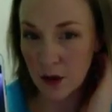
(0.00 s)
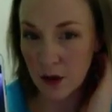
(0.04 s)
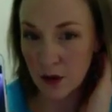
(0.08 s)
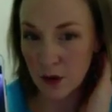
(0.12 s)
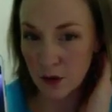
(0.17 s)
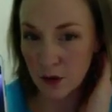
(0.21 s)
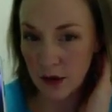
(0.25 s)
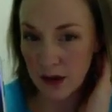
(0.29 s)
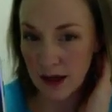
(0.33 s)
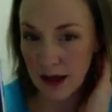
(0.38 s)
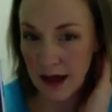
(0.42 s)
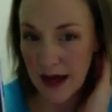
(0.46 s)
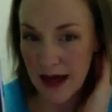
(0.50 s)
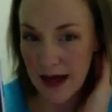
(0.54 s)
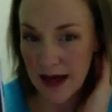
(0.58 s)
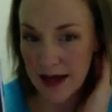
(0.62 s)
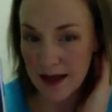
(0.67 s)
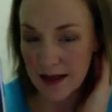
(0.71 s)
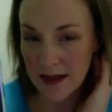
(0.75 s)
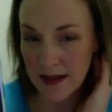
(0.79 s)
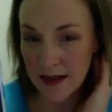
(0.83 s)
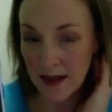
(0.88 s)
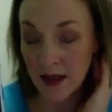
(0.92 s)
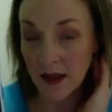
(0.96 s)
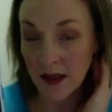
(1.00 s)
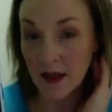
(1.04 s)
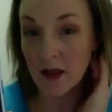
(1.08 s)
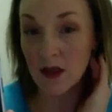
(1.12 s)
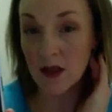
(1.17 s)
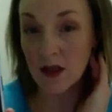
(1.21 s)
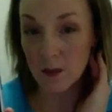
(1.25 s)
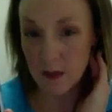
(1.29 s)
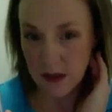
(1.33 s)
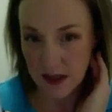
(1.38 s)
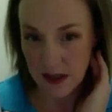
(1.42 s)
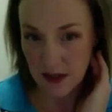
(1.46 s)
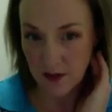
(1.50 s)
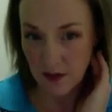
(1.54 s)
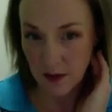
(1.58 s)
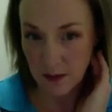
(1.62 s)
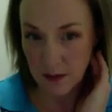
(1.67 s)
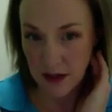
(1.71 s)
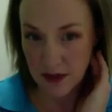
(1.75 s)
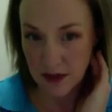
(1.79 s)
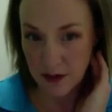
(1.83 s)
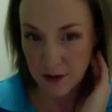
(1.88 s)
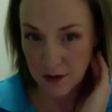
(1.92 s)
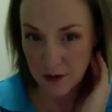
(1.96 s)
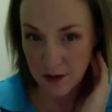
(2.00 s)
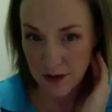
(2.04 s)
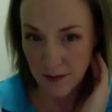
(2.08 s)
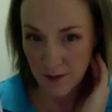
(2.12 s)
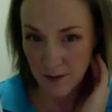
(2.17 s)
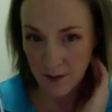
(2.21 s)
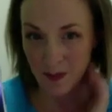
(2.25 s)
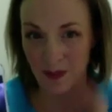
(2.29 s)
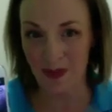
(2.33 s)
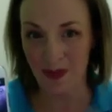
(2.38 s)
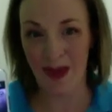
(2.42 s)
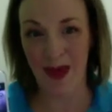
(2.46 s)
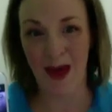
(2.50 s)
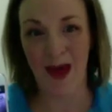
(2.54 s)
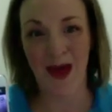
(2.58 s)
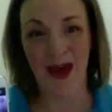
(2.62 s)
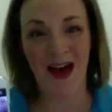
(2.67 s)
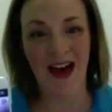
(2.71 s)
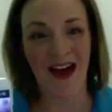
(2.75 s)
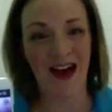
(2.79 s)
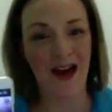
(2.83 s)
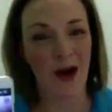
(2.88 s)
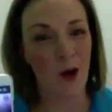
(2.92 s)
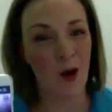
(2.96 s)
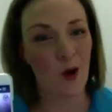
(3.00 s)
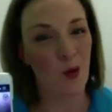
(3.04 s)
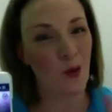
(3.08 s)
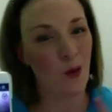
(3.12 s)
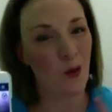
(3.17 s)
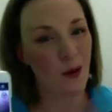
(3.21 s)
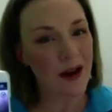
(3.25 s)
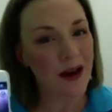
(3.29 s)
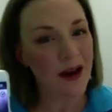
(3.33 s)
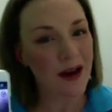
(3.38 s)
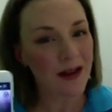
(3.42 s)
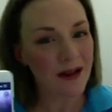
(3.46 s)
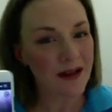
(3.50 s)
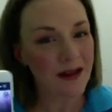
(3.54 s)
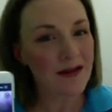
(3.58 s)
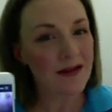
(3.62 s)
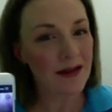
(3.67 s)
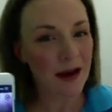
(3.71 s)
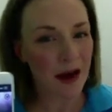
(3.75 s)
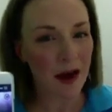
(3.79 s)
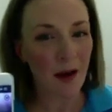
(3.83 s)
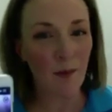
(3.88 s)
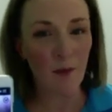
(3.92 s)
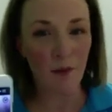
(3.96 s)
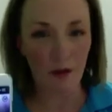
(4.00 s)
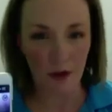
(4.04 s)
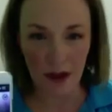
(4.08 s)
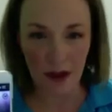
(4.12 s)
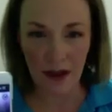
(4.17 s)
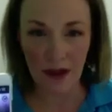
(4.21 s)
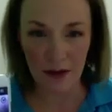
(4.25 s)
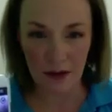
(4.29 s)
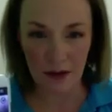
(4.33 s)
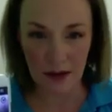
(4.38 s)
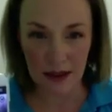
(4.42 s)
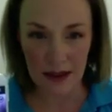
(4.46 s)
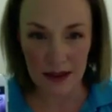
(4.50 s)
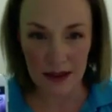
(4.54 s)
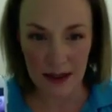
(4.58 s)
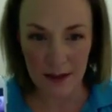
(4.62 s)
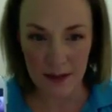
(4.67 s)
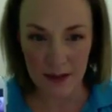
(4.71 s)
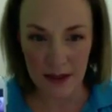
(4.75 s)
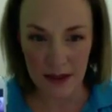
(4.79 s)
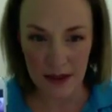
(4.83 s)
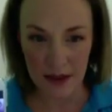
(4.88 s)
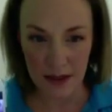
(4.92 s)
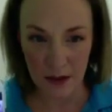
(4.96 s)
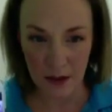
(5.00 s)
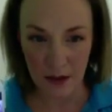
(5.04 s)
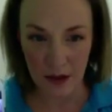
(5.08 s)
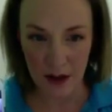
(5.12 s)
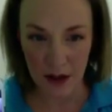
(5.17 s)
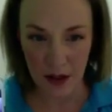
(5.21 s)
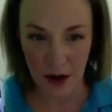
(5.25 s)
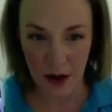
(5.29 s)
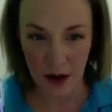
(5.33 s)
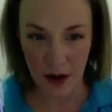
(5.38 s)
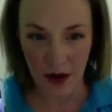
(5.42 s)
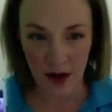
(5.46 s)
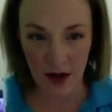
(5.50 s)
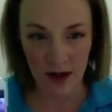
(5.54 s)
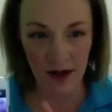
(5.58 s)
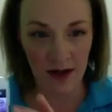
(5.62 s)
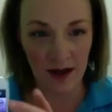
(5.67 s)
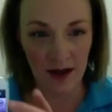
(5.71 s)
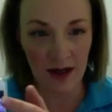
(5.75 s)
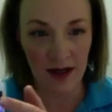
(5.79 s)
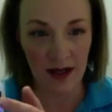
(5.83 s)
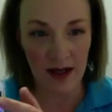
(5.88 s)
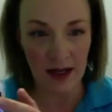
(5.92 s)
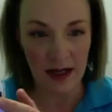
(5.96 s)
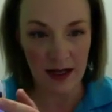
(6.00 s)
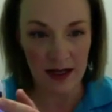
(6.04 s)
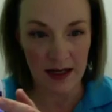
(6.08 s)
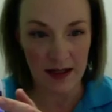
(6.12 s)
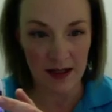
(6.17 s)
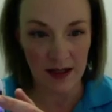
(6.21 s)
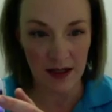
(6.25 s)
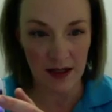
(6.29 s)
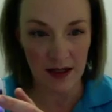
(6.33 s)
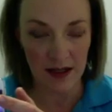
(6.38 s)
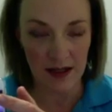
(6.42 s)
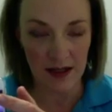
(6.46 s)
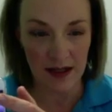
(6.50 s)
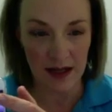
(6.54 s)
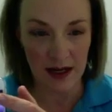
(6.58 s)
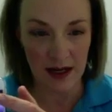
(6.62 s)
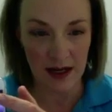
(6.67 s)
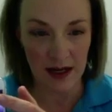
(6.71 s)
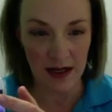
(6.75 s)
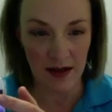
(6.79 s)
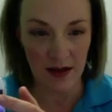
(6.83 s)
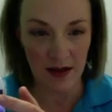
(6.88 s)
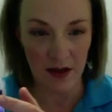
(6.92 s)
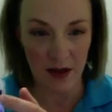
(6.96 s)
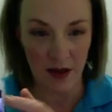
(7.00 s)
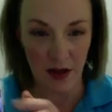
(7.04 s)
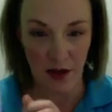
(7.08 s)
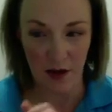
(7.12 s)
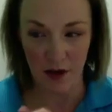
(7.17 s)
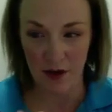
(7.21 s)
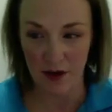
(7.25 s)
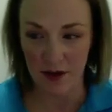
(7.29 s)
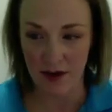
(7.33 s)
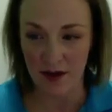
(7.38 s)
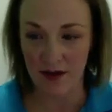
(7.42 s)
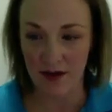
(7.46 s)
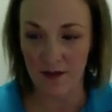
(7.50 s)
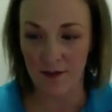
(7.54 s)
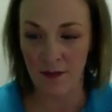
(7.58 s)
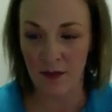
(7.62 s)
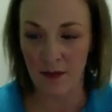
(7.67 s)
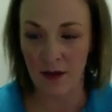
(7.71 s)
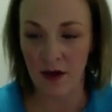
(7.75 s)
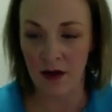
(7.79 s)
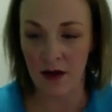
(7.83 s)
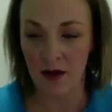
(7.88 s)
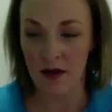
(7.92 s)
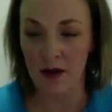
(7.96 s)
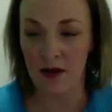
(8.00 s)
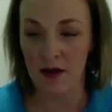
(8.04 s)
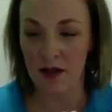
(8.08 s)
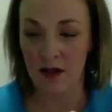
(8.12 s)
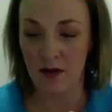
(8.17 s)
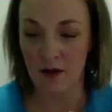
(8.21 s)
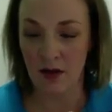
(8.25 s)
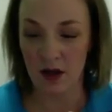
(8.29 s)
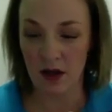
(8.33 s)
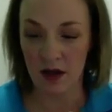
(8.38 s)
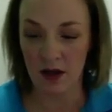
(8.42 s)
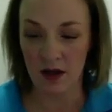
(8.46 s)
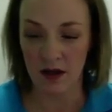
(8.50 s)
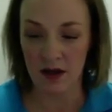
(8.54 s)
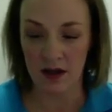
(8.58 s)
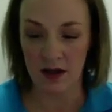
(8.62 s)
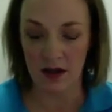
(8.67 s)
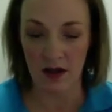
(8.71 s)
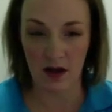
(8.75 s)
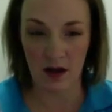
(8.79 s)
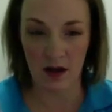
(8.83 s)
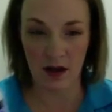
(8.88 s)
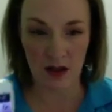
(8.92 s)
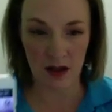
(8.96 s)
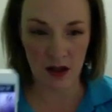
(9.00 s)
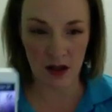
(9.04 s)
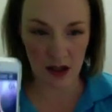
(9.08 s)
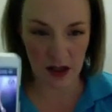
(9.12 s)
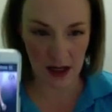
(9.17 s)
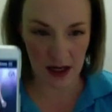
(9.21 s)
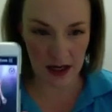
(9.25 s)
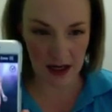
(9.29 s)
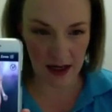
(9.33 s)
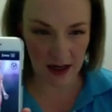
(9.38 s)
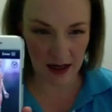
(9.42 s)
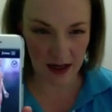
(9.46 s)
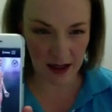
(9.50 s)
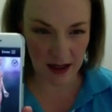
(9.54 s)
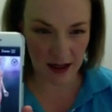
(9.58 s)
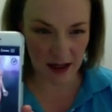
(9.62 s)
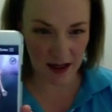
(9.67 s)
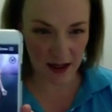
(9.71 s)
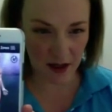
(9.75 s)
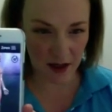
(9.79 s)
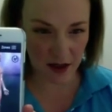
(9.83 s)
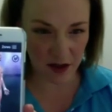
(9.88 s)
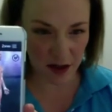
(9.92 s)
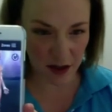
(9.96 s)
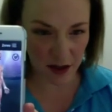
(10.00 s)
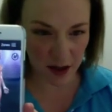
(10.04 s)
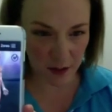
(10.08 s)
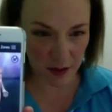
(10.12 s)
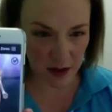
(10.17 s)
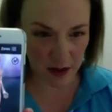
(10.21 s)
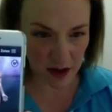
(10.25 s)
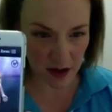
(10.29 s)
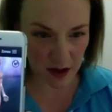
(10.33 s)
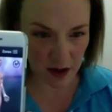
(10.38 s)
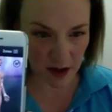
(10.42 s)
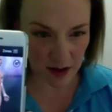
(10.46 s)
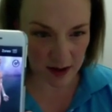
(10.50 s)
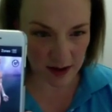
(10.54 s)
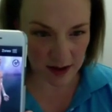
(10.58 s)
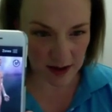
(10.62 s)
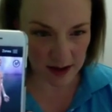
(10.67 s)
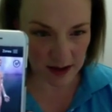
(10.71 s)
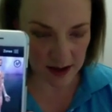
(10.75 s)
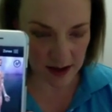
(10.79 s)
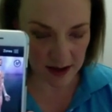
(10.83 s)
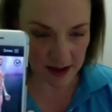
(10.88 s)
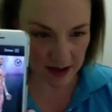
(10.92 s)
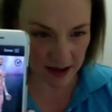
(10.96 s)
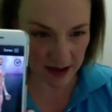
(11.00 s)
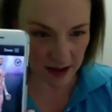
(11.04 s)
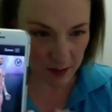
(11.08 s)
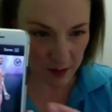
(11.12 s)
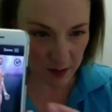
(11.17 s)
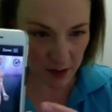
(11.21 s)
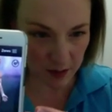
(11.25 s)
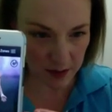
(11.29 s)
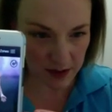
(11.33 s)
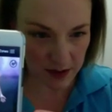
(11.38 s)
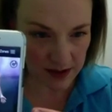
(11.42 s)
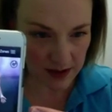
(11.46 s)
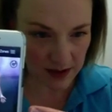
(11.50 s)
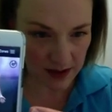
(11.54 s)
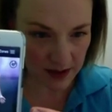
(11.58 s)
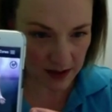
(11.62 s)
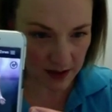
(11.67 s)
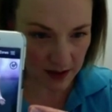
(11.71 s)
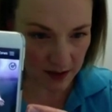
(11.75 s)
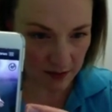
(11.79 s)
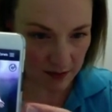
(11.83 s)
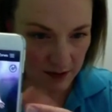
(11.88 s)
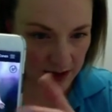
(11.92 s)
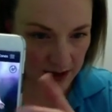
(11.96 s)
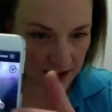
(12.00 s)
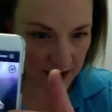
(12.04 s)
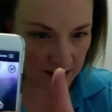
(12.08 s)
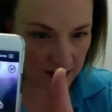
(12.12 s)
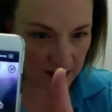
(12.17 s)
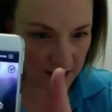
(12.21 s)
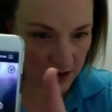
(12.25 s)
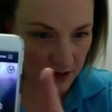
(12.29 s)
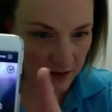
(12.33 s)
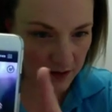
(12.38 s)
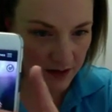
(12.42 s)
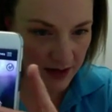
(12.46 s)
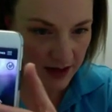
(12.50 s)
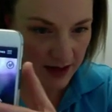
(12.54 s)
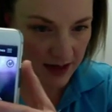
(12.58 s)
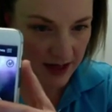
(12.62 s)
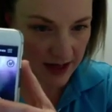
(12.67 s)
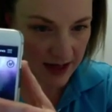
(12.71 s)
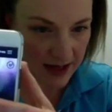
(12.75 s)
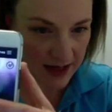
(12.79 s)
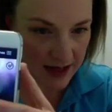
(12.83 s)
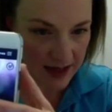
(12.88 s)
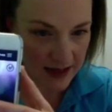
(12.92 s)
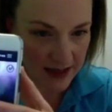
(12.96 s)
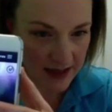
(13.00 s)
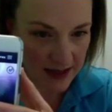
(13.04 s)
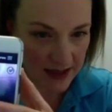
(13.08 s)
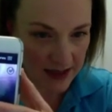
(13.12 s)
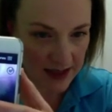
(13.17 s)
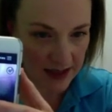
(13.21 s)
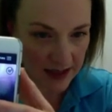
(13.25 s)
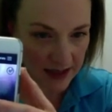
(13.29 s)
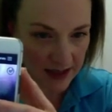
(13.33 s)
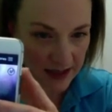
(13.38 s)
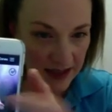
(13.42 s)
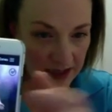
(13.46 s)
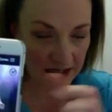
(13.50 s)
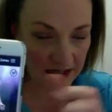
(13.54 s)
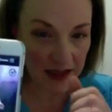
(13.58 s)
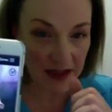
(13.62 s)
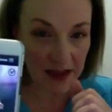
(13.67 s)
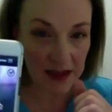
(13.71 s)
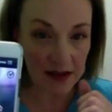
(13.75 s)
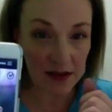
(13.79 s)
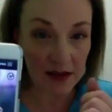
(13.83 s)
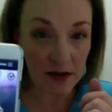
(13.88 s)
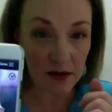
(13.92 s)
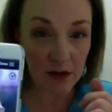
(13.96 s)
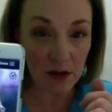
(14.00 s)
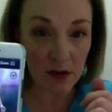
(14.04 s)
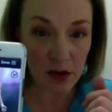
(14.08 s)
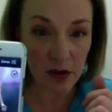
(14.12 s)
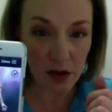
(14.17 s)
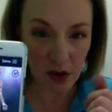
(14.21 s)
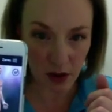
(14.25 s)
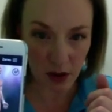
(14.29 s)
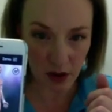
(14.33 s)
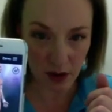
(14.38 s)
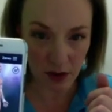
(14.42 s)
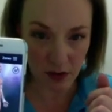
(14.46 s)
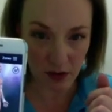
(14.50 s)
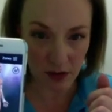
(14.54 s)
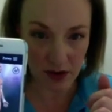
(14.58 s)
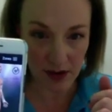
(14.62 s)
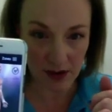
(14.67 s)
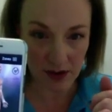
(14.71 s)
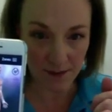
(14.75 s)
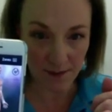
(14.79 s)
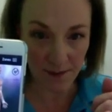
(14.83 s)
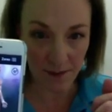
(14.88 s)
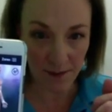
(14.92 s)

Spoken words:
look at specific muscles. Where this app really comes into its own is you can see here the zones. So if you go to the zones chart, and again, I don't know whether you can see that, you can probably see it around sort of the hand here. There's little circles.